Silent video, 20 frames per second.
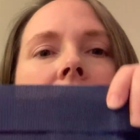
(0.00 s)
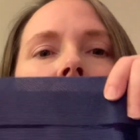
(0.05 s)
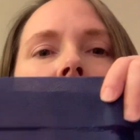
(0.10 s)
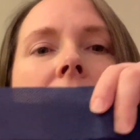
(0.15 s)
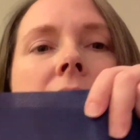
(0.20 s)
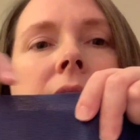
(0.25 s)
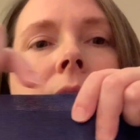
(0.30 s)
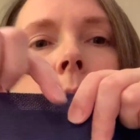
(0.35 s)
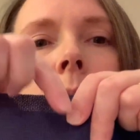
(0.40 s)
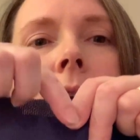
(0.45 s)

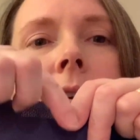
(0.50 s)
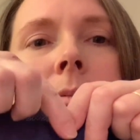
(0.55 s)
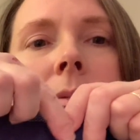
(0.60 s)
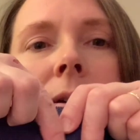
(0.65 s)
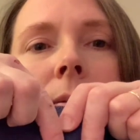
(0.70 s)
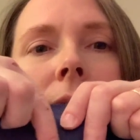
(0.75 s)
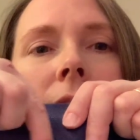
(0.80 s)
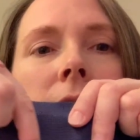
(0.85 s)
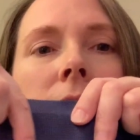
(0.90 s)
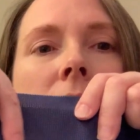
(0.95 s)
And I worked my
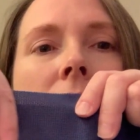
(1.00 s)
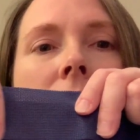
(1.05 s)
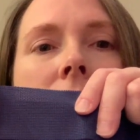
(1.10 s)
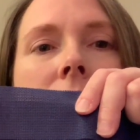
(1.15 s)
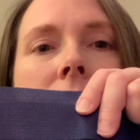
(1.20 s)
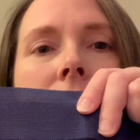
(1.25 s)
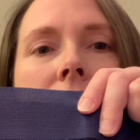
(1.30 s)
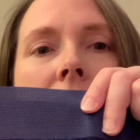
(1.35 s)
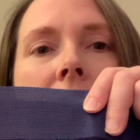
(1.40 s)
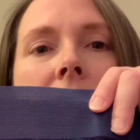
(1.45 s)
way across
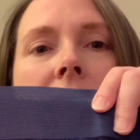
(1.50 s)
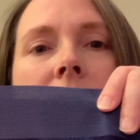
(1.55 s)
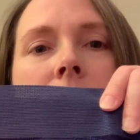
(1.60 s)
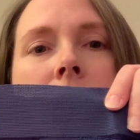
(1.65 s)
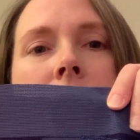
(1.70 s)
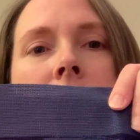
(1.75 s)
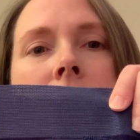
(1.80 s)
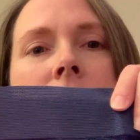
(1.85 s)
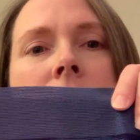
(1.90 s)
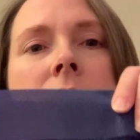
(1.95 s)
the top,
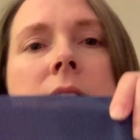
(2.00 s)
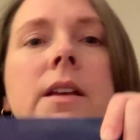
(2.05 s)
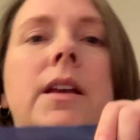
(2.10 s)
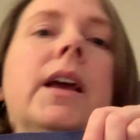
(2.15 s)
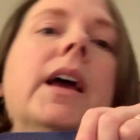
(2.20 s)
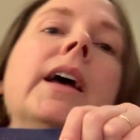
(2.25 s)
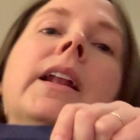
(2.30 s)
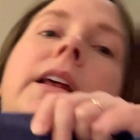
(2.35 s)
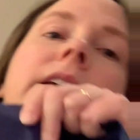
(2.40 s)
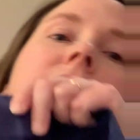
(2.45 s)
and I